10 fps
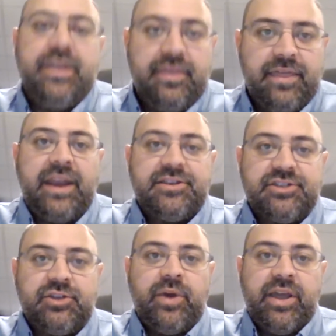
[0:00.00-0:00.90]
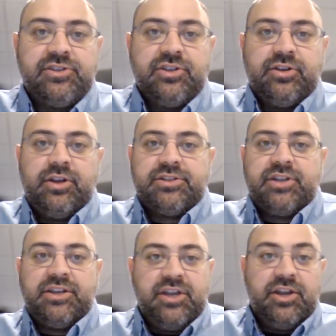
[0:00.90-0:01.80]
That is the way, is to
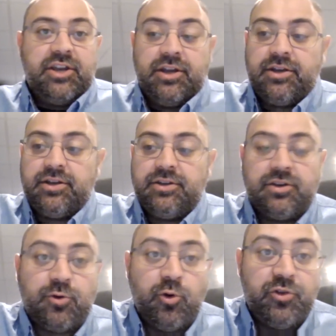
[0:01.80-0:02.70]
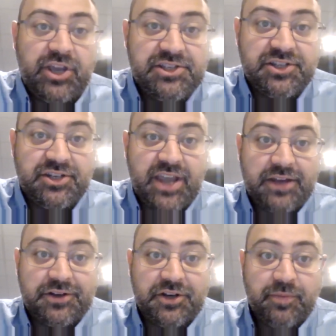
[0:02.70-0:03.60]
continue to throw the kids into
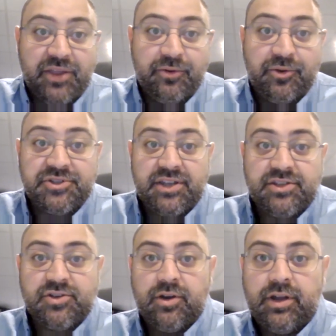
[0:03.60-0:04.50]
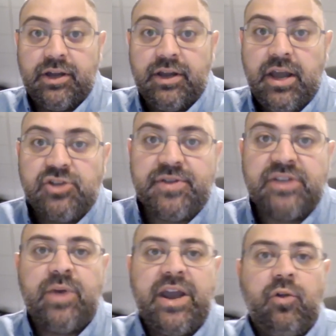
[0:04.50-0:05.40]
Canada to buy the real estate. So
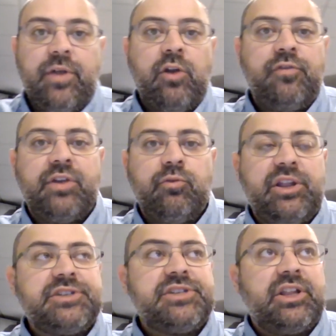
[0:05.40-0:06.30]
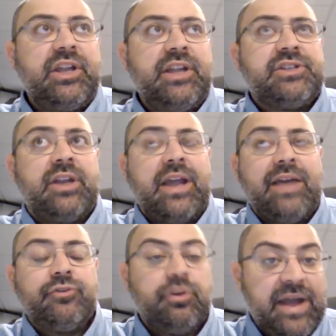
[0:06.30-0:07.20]
that's why I don't think realistically it's going to
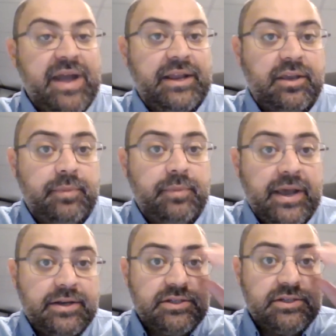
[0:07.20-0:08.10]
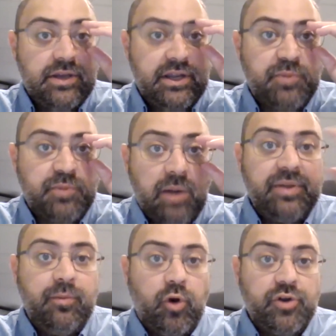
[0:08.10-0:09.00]
have a dramatic impact. It's
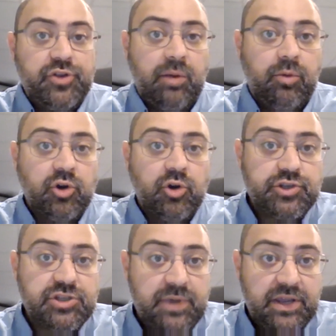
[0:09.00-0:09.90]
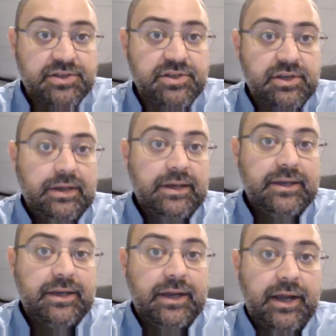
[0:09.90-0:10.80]
probably more in the commercial space,
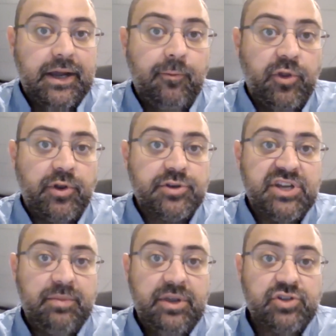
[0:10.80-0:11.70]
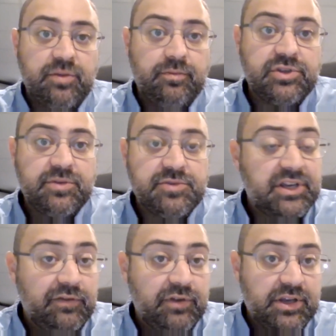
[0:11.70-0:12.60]
where there's going to be some
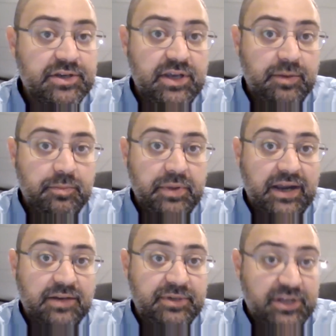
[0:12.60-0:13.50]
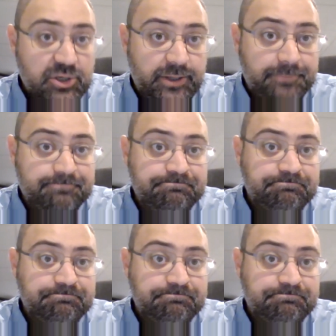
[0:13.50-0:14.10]
significant impact potentially,